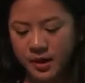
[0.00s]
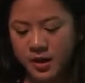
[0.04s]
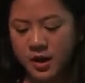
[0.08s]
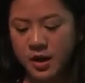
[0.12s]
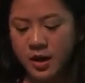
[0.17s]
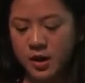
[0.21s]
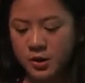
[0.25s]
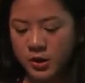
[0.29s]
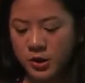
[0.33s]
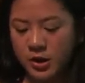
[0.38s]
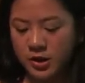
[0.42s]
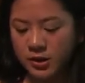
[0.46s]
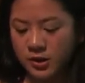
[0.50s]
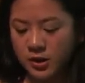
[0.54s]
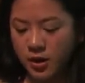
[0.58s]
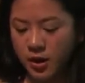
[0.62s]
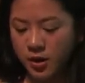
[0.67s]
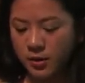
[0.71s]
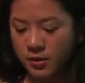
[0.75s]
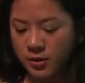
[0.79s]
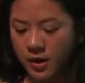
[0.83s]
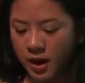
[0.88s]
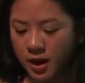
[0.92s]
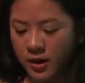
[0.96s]
She is
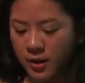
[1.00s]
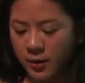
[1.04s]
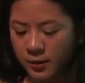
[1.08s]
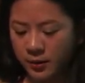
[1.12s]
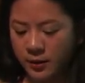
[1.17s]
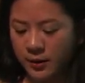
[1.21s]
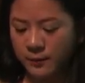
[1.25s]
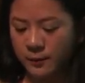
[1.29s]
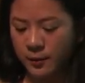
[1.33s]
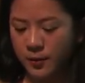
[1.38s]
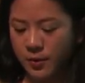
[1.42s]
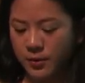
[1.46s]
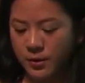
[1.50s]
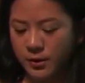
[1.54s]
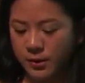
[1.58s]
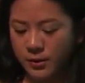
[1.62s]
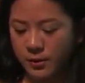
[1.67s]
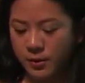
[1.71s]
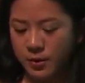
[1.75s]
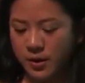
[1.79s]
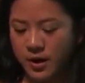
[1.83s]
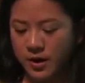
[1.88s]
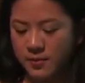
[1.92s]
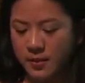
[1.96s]
known not only for her
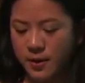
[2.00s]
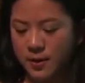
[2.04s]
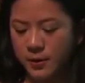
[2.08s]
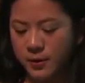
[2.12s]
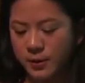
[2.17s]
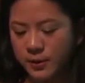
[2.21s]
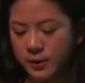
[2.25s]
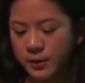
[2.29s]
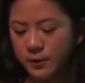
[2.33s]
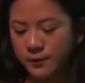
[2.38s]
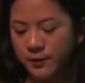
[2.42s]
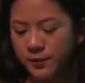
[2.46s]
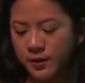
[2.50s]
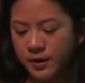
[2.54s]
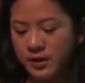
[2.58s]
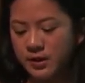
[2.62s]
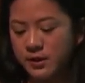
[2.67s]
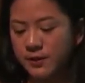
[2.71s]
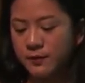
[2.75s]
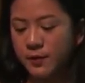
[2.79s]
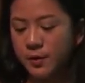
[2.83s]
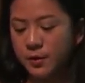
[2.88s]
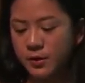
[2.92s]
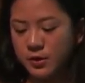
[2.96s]
story, but also for the
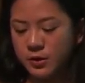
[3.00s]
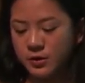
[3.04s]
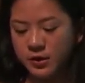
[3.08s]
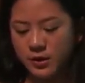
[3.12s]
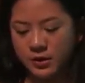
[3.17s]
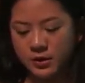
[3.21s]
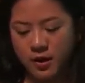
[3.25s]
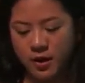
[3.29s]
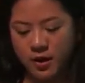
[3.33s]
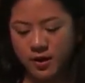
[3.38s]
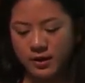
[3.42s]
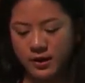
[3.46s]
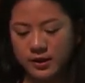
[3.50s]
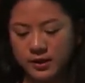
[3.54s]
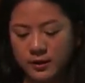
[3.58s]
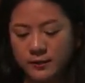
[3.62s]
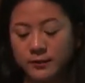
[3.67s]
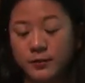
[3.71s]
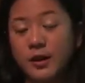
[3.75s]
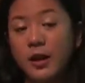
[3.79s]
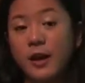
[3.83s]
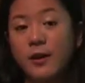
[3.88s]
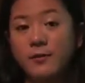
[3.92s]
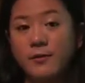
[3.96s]
devotional songs of
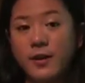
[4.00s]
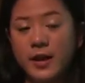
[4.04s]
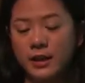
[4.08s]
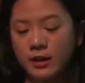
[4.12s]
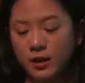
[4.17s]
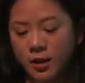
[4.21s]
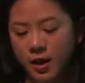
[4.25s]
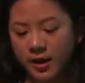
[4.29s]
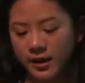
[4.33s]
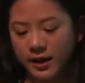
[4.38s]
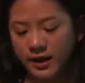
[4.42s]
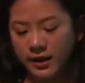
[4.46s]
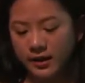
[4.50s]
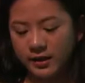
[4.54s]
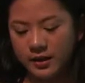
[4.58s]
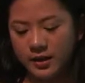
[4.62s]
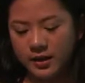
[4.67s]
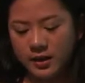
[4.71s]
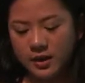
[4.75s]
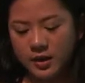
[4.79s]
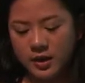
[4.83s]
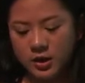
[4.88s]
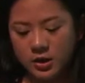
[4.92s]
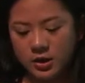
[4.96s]
love and longing
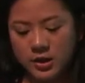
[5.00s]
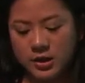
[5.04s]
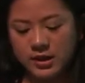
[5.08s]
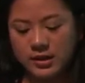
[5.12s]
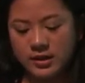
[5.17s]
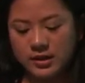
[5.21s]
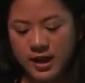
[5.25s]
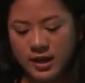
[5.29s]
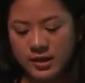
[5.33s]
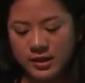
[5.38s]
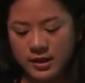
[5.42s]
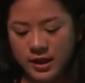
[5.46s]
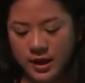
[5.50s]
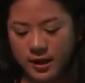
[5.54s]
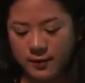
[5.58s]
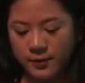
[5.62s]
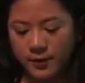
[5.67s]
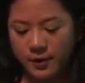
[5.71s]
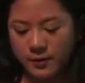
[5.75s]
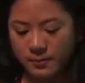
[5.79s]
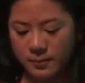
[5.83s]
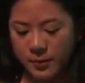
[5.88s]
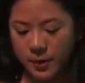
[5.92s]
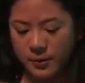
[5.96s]
she is said to have
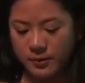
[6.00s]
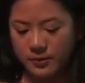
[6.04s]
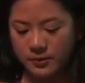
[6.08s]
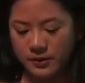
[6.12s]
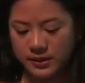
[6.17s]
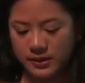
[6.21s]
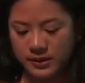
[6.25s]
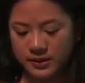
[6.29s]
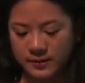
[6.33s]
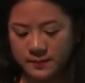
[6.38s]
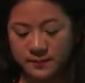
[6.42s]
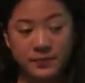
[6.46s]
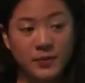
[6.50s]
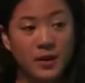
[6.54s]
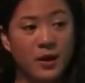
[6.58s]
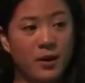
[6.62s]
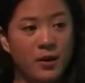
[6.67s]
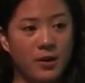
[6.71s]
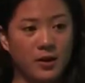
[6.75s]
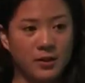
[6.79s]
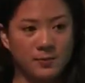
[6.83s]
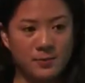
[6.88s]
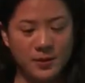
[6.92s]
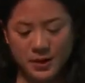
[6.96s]
composed.
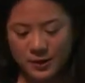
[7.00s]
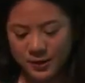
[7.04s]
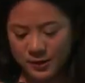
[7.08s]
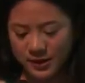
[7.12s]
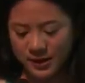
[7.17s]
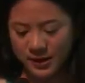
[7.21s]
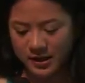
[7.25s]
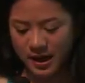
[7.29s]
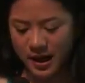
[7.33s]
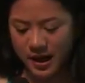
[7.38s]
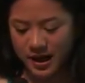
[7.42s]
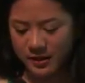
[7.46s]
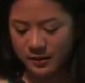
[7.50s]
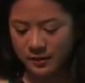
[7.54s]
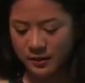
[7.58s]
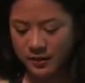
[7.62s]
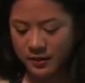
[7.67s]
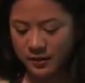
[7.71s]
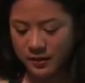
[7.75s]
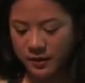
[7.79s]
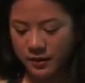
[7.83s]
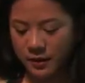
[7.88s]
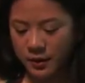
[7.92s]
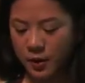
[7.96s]
Our speaker tonight
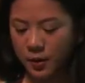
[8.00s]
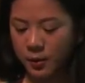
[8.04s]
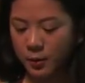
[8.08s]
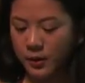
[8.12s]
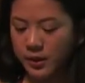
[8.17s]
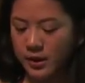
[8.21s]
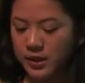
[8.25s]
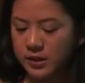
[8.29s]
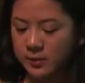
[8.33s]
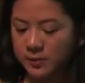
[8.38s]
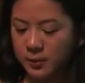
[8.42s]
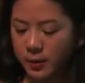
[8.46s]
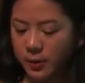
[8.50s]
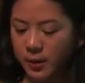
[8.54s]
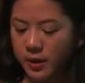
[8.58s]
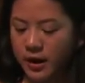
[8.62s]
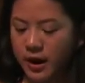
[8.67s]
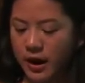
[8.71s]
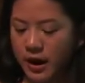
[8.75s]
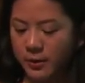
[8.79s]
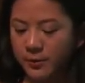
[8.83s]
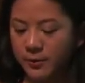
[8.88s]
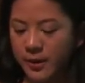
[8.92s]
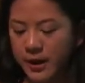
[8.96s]
will explore
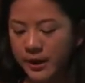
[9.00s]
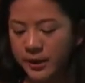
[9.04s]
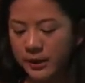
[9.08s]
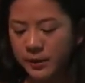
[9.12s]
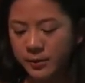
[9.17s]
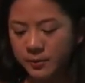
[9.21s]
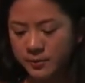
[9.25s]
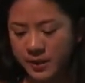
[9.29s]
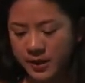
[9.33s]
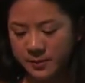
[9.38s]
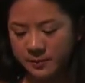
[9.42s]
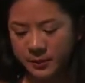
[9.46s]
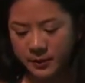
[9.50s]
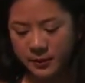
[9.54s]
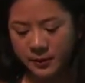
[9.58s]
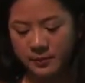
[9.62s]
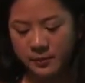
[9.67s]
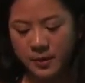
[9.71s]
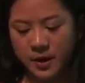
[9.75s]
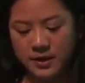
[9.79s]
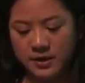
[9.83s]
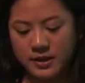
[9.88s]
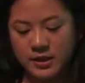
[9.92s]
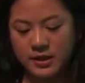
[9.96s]
how regular people
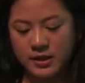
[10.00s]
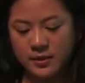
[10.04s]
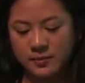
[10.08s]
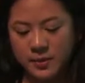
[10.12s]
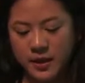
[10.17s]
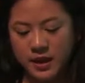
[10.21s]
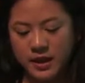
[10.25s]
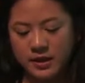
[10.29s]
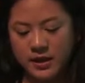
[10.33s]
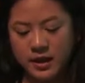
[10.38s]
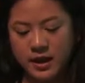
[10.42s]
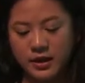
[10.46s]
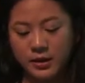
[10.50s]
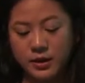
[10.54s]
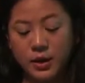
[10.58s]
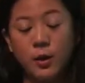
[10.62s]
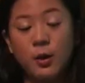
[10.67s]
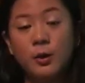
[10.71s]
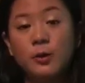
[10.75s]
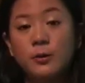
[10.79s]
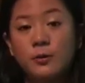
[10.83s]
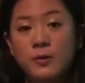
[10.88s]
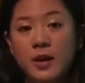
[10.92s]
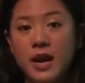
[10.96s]
participate in
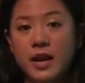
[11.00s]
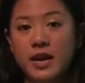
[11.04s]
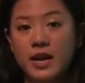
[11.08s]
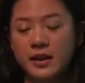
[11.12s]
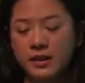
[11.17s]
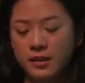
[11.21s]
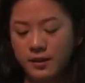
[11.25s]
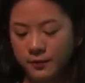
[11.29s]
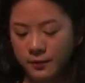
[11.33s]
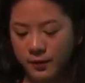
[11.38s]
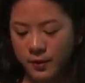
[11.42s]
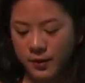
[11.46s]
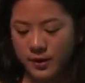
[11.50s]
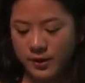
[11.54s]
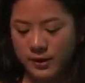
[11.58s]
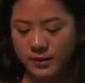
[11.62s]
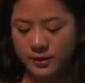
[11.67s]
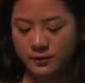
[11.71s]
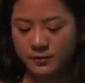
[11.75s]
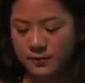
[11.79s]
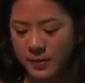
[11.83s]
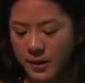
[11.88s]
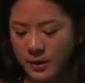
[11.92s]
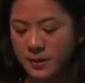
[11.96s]
co-creating the voice
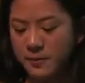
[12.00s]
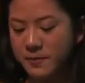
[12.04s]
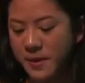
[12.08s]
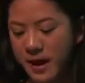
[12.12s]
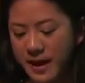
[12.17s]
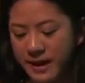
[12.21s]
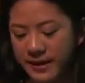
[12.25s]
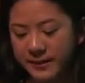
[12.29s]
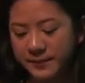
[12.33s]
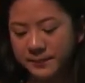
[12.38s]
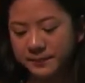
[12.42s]
of Mirabai,